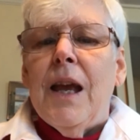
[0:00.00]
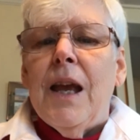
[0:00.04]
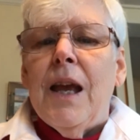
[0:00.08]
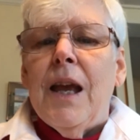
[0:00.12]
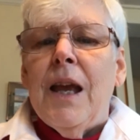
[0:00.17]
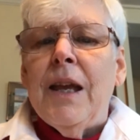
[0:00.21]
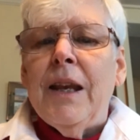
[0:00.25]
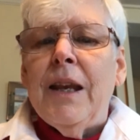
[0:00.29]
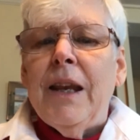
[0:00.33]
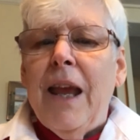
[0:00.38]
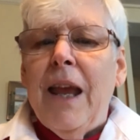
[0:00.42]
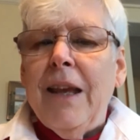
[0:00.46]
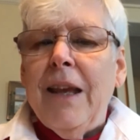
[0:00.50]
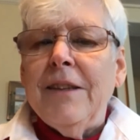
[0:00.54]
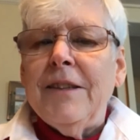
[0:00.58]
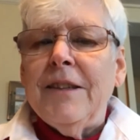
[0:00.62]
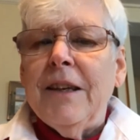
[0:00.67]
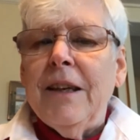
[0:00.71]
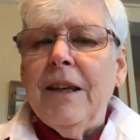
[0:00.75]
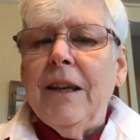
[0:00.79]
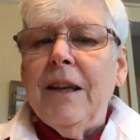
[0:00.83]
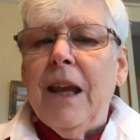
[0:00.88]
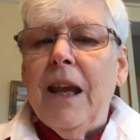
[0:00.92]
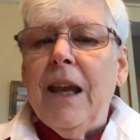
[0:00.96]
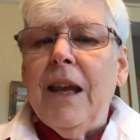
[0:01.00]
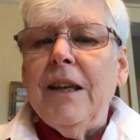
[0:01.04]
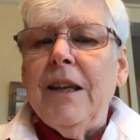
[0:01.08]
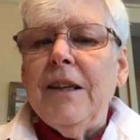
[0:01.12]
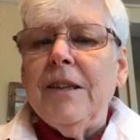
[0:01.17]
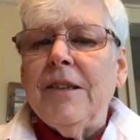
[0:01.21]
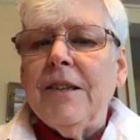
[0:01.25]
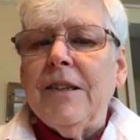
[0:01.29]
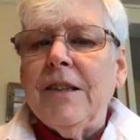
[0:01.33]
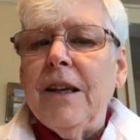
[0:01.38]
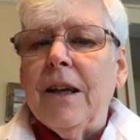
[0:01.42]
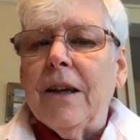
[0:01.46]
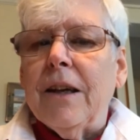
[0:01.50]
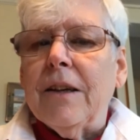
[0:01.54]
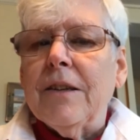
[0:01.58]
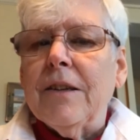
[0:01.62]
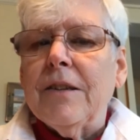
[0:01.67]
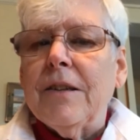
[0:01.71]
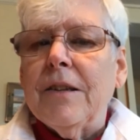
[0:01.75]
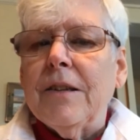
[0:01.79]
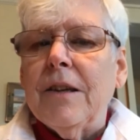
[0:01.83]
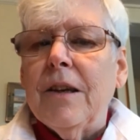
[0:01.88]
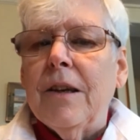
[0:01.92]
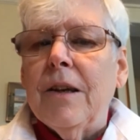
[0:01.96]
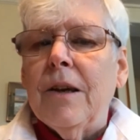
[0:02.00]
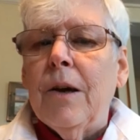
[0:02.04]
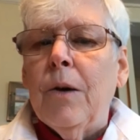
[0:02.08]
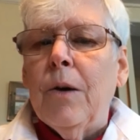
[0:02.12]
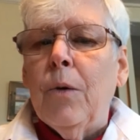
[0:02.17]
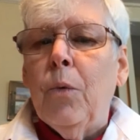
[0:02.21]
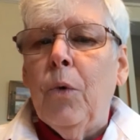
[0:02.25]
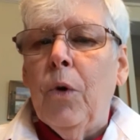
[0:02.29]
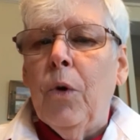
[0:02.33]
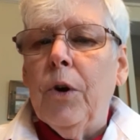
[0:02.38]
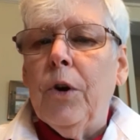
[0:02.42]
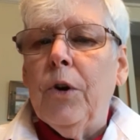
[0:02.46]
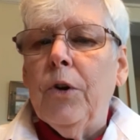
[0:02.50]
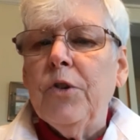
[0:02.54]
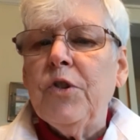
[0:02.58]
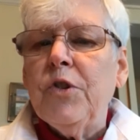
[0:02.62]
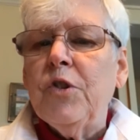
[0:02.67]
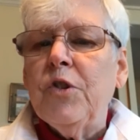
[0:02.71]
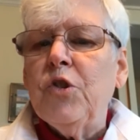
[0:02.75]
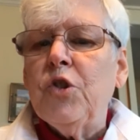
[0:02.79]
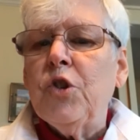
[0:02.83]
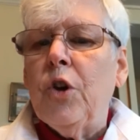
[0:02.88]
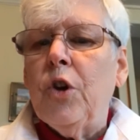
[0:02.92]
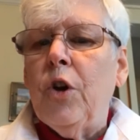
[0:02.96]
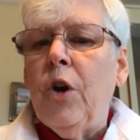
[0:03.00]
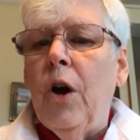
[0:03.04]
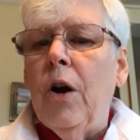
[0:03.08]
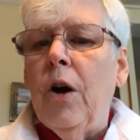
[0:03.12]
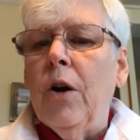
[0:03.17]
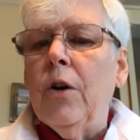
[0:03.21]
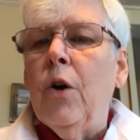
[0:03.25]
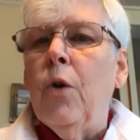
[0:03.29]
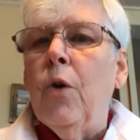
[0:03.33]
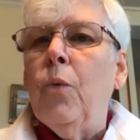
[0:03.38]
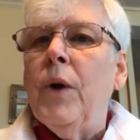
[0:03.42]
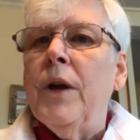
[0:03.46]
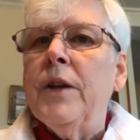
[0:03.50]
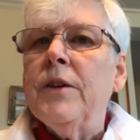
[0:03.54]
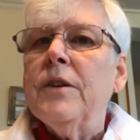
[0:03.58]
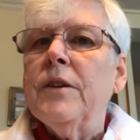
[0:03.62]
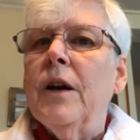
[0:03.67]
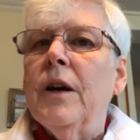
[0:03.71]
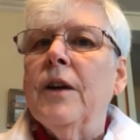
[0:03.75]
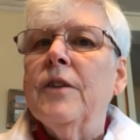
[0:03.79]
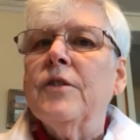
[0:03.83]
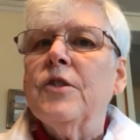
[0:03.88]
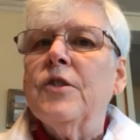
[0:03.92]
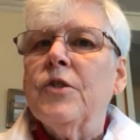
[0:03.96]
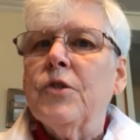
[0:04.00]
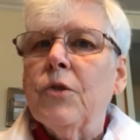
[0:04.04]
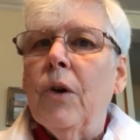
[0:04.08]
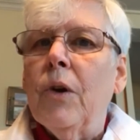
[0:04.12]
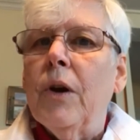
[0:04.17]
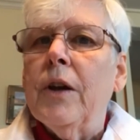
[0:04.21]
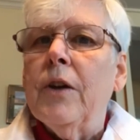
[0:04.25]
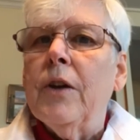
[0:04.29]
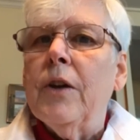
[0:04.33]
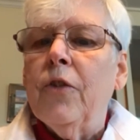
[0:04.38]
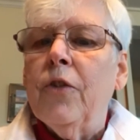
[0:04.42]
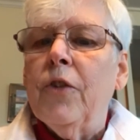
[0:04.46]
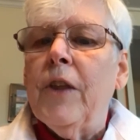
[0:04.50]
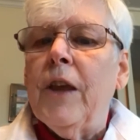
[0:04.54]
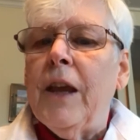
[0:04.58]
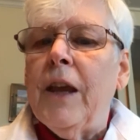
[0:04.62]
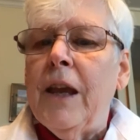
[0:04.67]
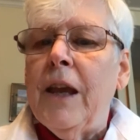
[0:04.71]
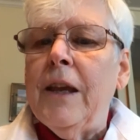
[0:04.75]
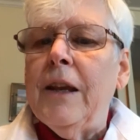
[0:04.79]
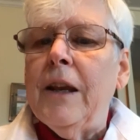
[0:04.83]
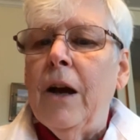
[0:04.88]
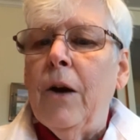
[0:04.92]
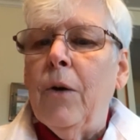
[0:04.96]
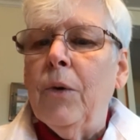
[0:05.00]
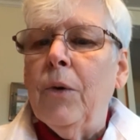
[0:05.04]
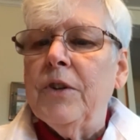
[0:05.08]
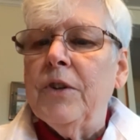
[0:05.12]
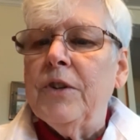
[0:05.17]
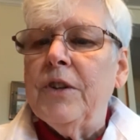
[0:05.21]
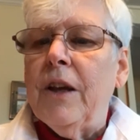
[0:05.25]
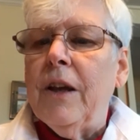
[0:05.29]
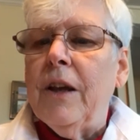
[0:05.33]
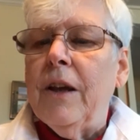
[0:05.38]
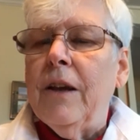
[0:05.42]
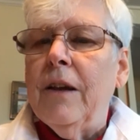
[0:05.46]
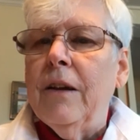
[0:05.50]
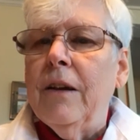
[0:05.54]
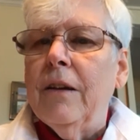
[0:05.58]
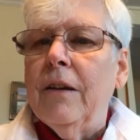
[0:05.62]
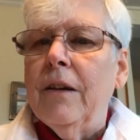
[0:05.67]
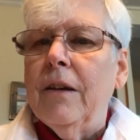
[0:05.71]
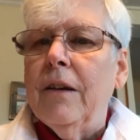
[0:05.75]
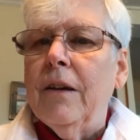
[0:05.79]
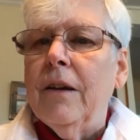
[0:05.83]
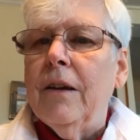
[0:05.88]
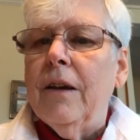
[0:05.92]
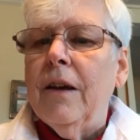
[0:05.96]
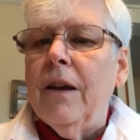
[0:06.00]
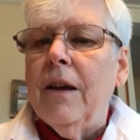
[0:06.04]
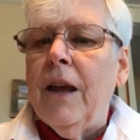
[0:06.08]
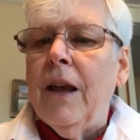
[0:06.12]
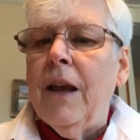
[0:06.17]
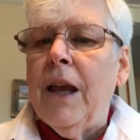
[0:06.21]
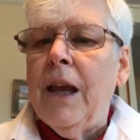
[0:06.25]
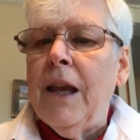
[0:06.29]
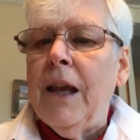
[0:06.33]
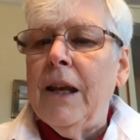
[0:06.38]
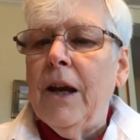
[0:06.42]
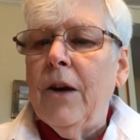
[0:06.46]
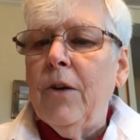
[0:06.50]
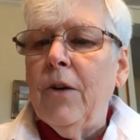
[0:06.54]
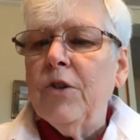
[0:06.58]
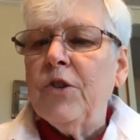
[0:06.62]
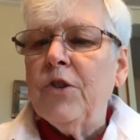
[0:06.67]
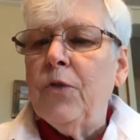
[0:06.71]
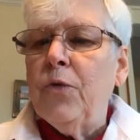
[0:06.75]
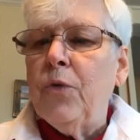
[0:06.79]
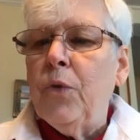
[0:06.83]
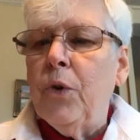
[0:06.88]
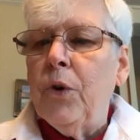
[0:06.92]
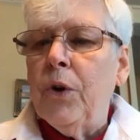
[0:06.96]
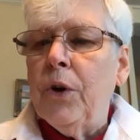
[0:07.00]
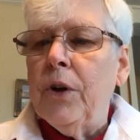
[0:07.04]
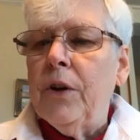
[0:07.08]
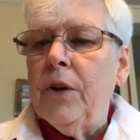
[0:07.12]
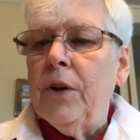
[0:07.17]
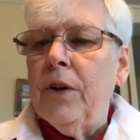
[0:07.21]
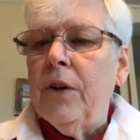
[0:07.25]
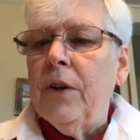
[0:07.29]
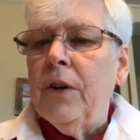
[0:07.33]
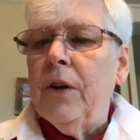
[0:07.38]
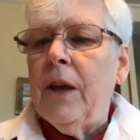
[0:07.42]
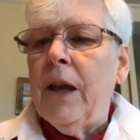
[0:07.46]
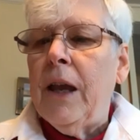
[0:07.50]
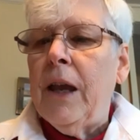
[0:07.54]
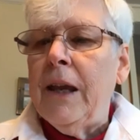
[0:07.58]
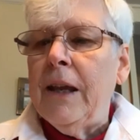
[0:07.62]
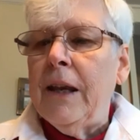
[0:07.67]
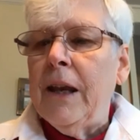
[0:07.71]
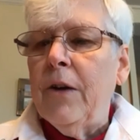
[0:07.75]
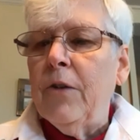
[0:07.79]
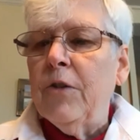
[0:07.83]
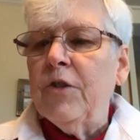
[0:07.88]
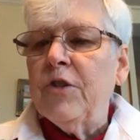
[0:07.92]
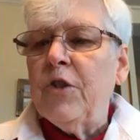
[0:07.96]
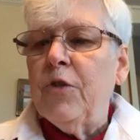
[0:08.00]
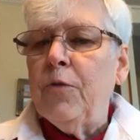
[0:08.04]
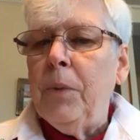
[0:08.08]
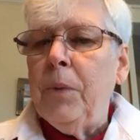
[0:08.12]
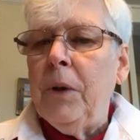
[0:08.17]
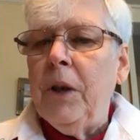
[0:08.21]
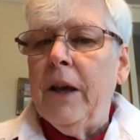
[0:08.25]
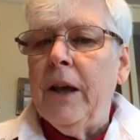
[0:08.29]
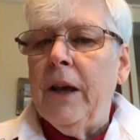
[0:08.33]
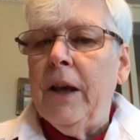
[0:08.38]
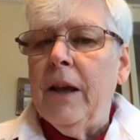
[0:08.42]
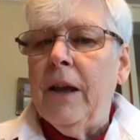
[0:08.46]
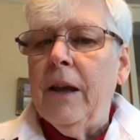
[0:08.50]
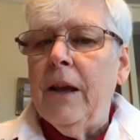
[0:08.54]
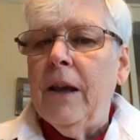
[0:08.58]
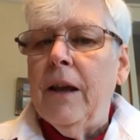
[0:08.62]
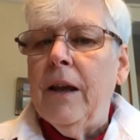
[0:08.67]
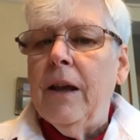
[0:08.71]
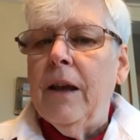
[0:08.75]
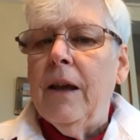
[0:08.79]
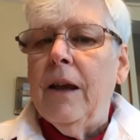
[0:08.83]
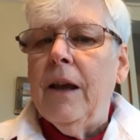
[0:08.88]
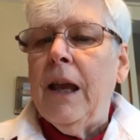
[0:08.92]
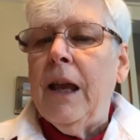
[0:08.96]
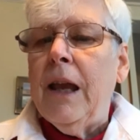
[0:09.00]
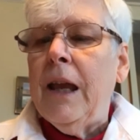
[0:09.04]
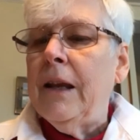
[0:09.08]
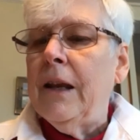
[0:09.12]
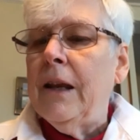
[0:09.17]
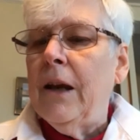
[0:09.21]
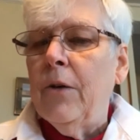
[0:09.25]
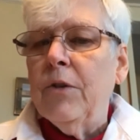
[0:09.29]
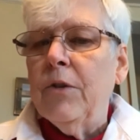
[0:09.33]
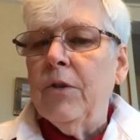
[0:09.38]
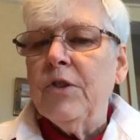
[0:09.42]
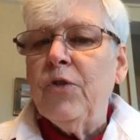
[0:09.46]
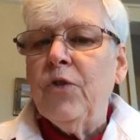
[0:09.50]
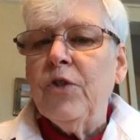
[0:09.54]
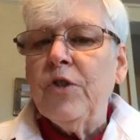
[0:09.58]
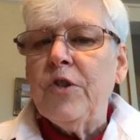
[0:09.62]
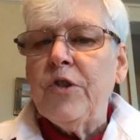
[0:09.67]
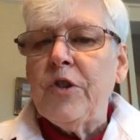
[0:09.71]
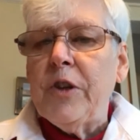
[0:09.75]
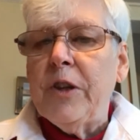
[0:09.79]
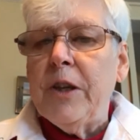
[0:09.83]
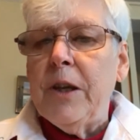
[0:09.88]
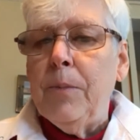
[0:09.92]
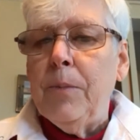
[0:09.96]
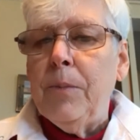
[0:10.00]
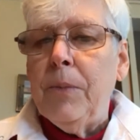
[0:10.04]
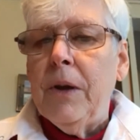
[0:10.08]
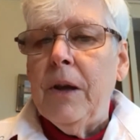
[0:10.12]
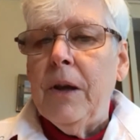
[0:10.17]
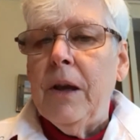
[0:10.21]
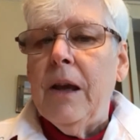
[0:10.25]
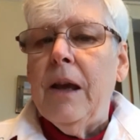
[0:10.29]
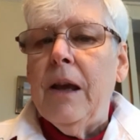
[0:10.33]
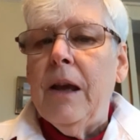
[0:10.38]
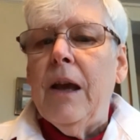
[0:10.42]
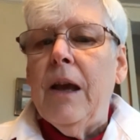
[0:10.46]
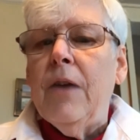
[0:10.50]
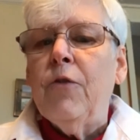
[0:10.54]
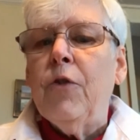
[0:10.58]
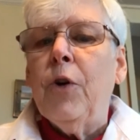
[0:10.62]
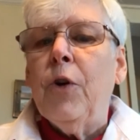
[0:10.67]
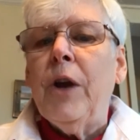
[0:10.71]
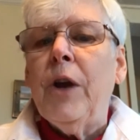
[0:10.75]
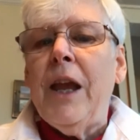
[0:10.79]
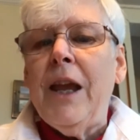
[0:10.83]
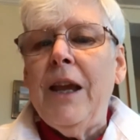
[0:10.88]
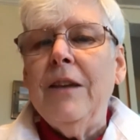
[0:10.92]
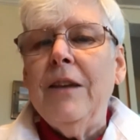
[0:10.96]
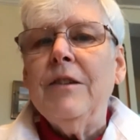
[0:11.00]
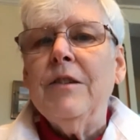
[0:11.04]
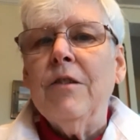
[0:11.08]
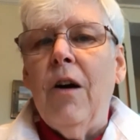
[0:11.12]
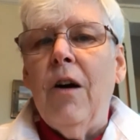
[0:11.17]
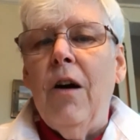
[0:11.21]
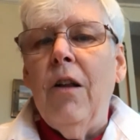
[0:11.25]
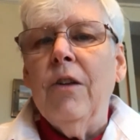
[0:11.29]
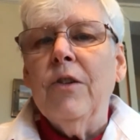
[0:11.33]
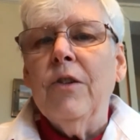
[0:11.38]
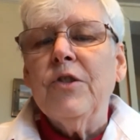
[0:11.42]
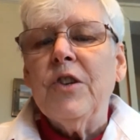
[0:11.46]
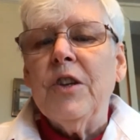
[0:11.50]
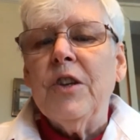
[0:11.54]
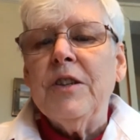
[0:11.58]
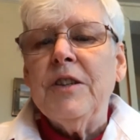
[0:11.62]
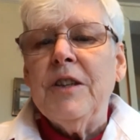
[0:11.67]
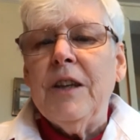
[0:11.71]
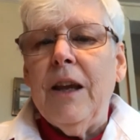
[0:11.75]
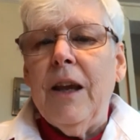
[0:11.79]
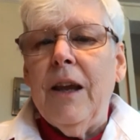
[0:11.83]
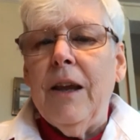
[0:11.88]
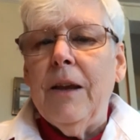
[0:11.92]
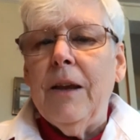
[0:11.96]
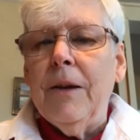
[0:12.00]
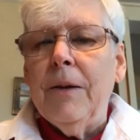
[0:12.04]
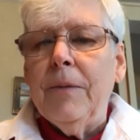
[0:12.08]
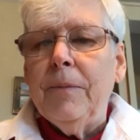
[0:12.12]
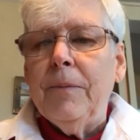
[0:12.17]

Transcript: In 1886, workers in Chicago went on strike for the 8-hour day. 8 hours of work, 8 hours of play, 8 hours for sleep, for $8 a day.